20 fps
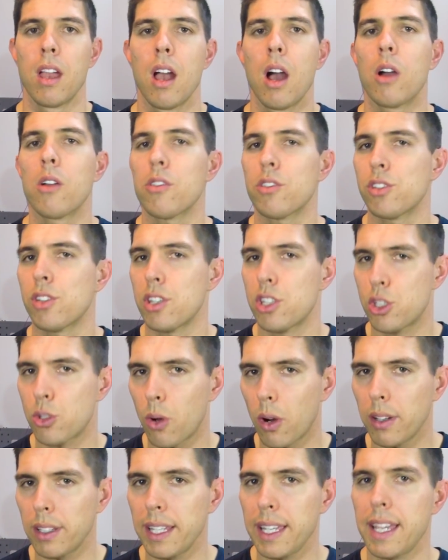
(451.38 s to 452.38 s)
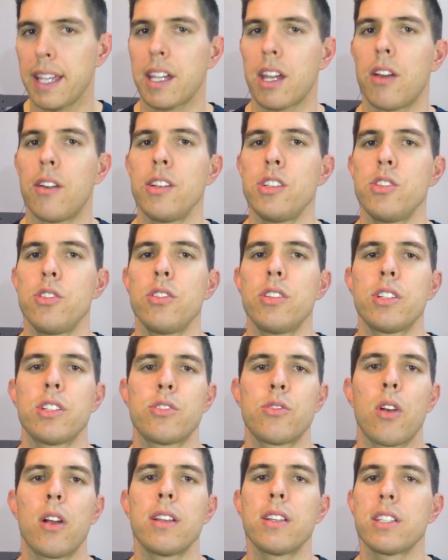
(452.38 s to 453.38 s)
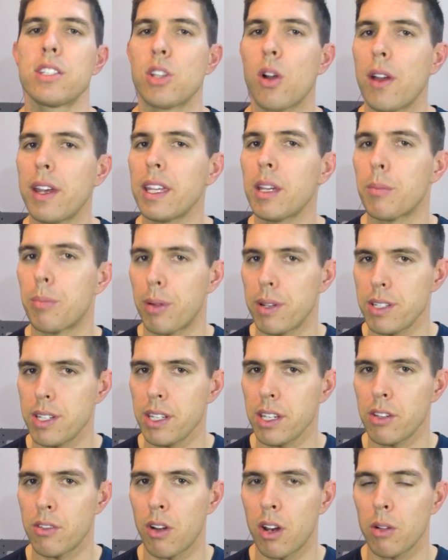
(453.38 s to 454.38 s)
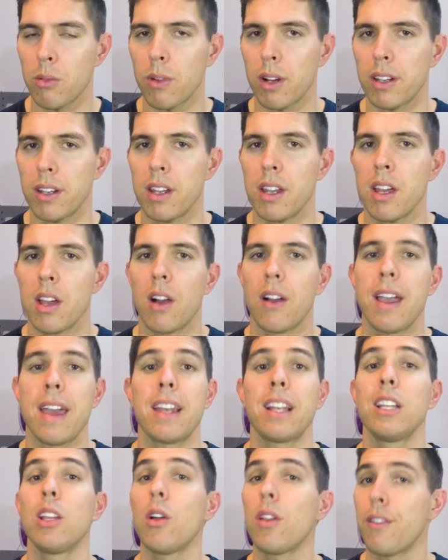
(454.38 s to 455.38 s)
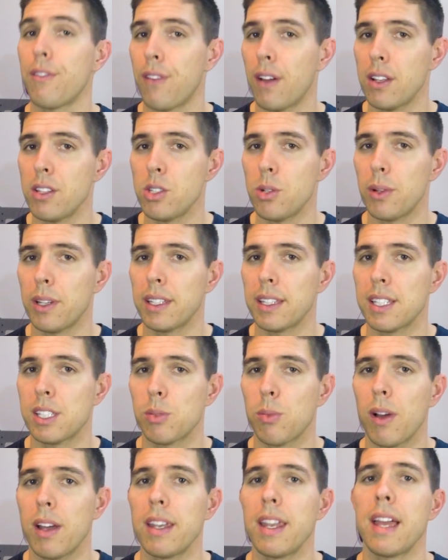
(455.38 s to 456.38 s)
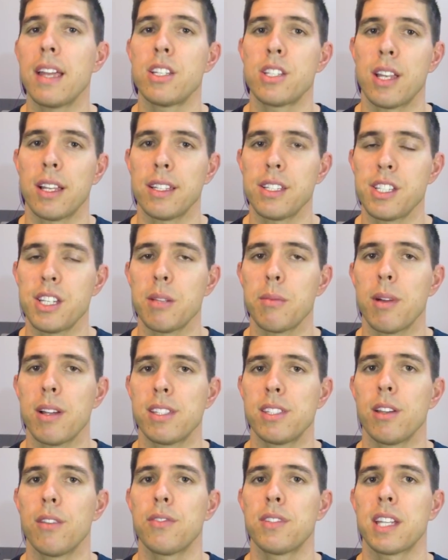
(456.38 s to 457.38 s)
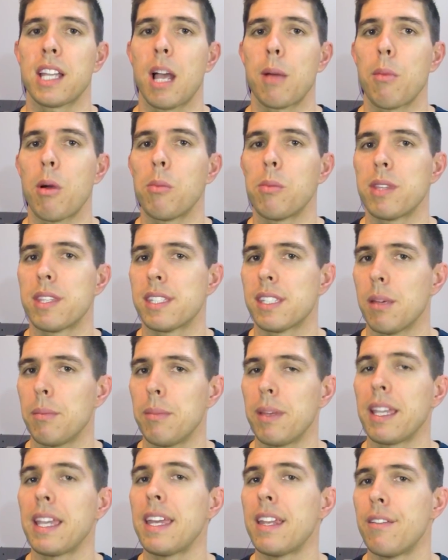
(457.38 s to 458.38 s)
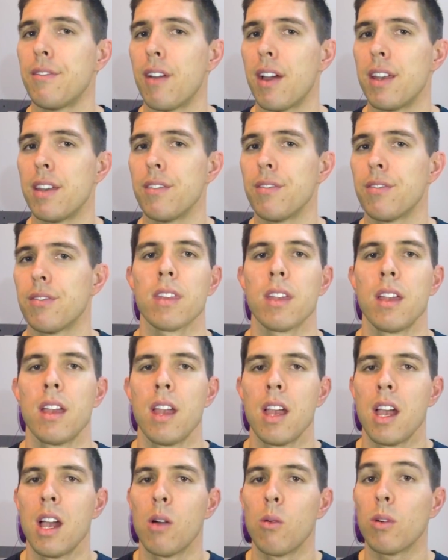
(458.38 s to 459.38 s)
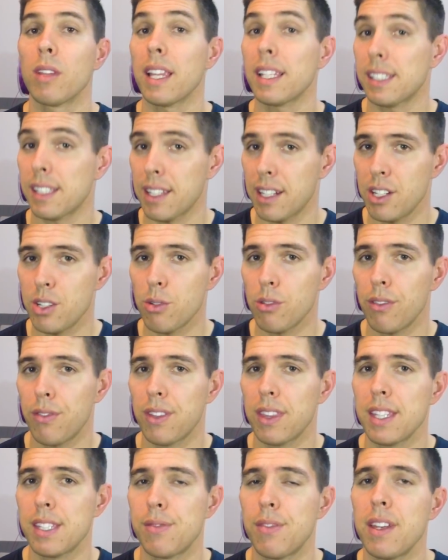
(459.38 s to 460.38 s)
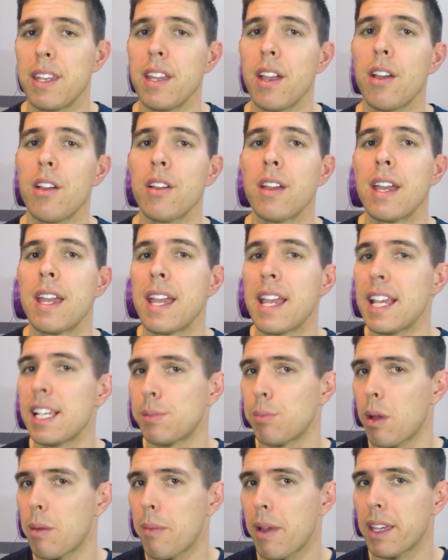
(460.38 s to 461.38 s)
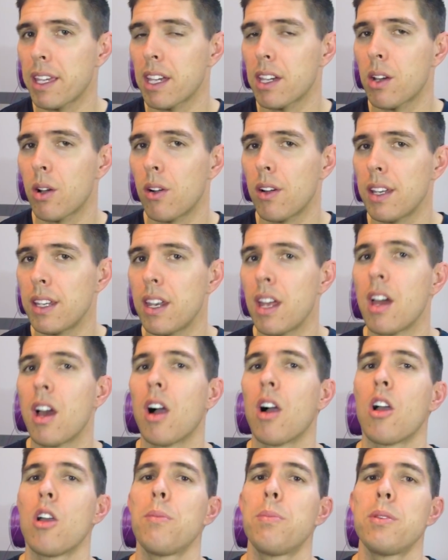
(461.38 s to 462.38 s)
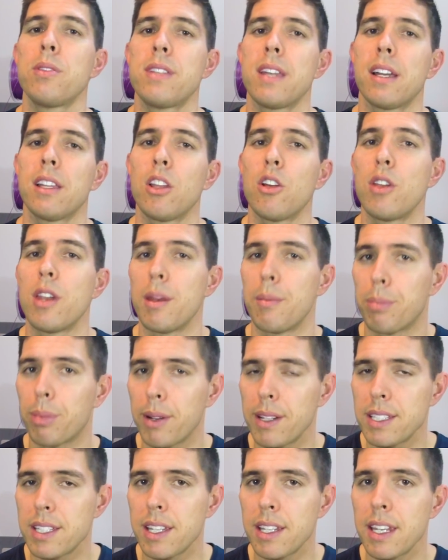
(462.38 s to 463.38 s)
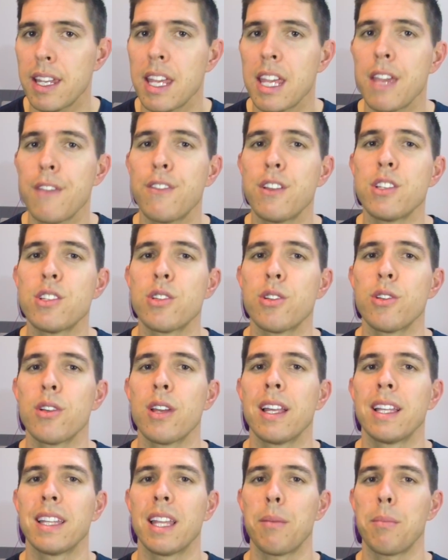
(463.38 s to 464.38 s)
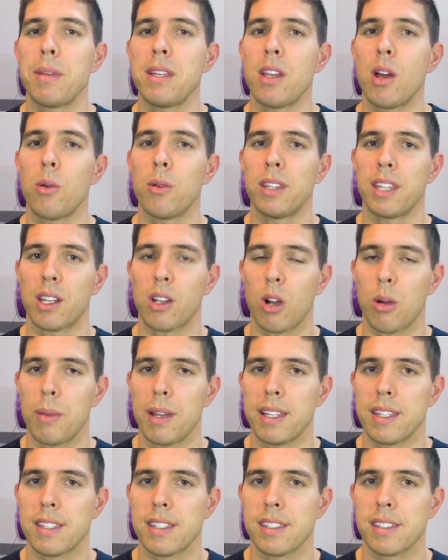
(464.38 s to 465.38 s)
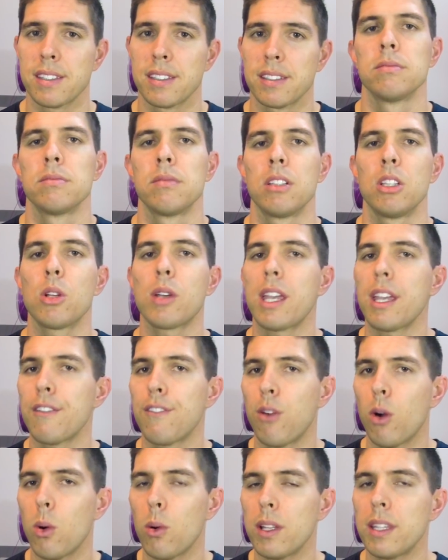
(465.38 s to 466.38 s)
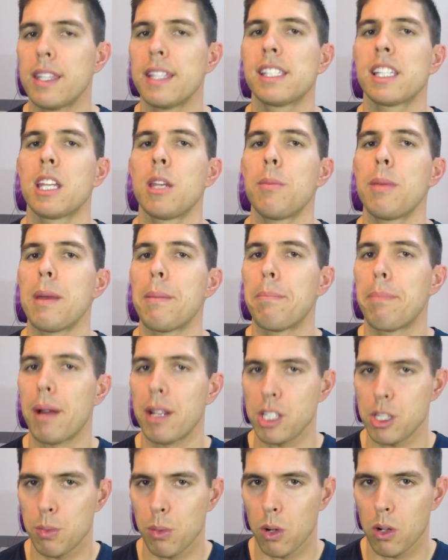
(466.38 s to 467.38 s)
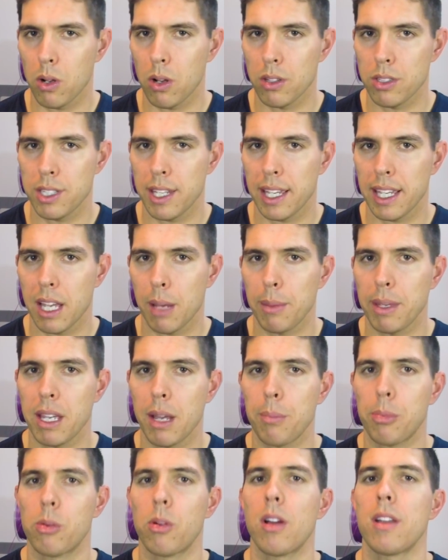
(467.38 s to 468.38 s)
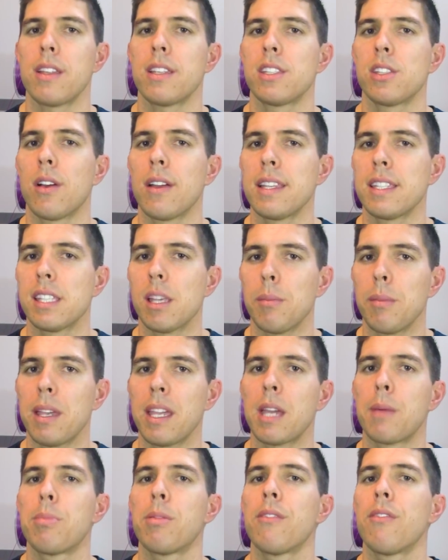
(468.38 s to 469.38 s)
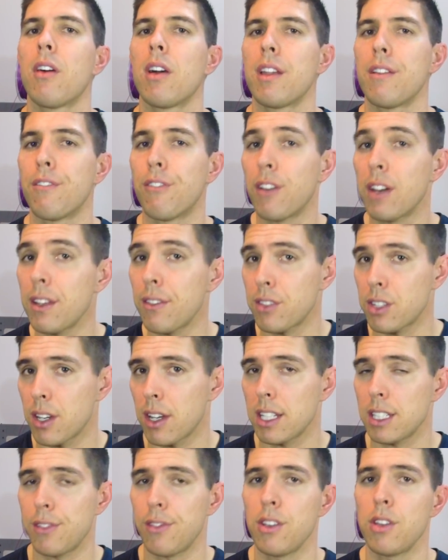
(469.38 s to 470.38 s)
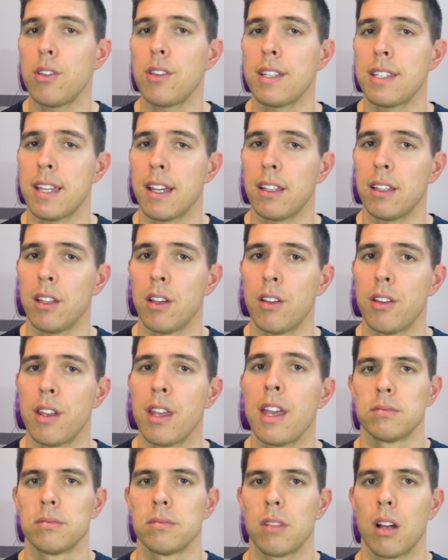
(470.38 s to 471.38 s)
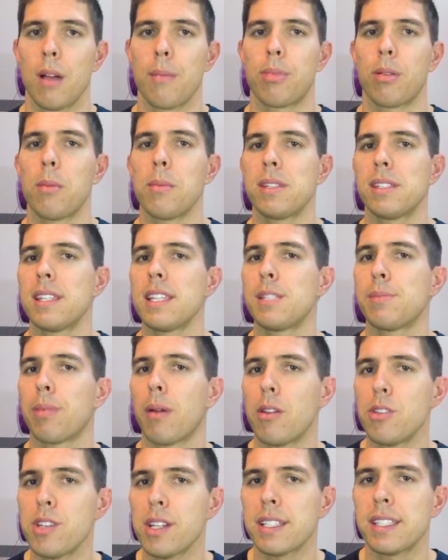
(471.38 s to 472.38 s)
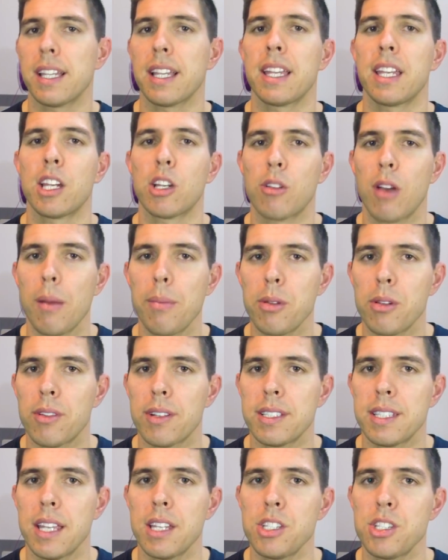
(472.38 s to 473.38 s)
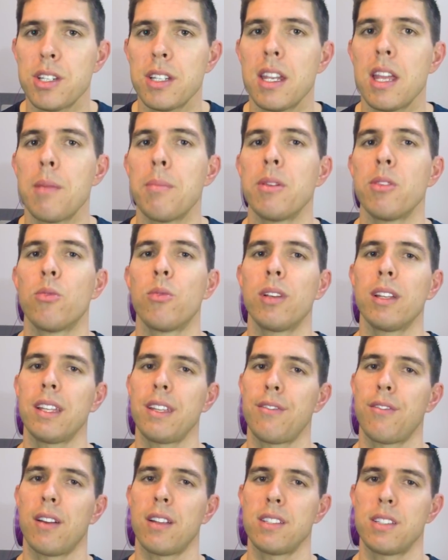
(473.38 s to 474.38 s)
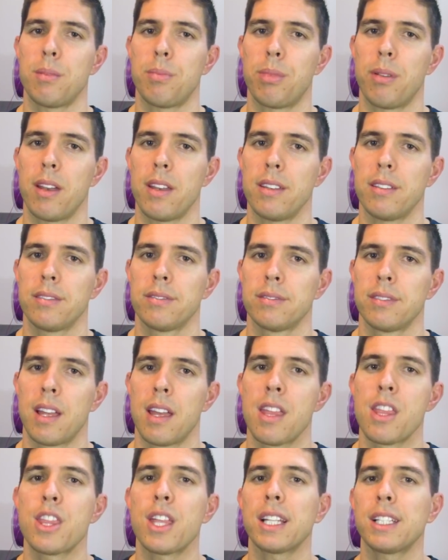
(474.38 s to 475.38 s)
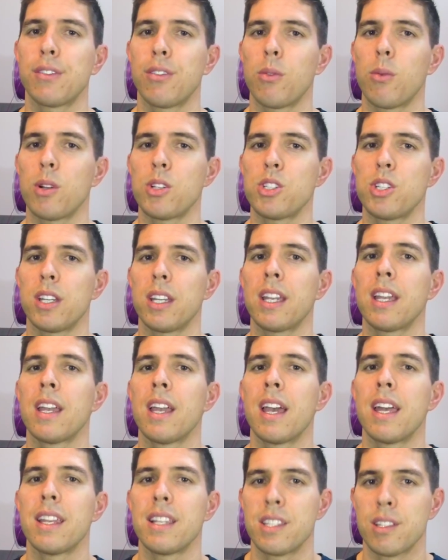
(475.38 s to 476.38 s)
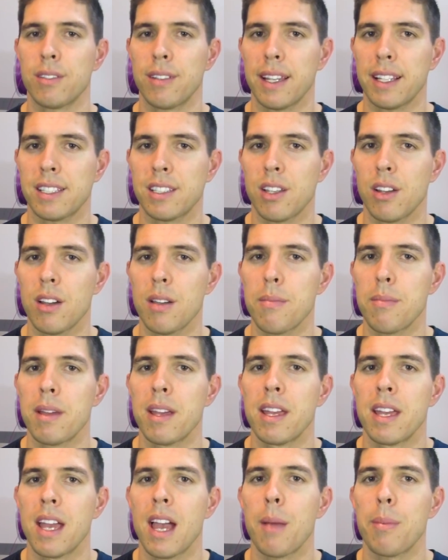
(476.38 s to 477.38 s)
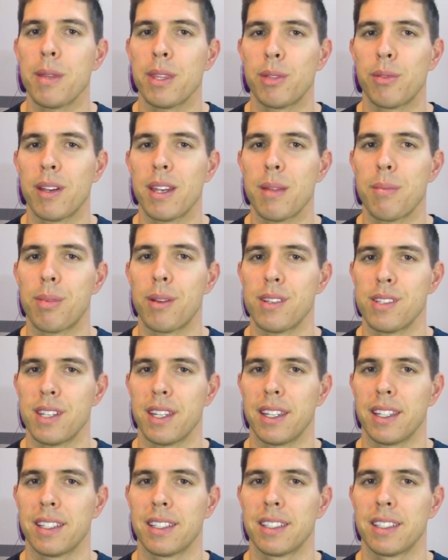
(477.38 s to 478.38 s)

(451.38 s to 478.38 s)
I also strongly encourage you to try designing and printing your own one. I had a lot of fun doing this one and challenging myself to come up with something innovative. Well, that's going to do it for this video. Here's my Maker coin. I hope you download and print it. If you do, let me know in the comments. Looking forward, there's going to be a bunch more content coming up where I design something and provide it free of charge for you to download. I promise these projects are going to grab your attention and be really fun to print. Thanks for watching, and until next time, happy 3D printing.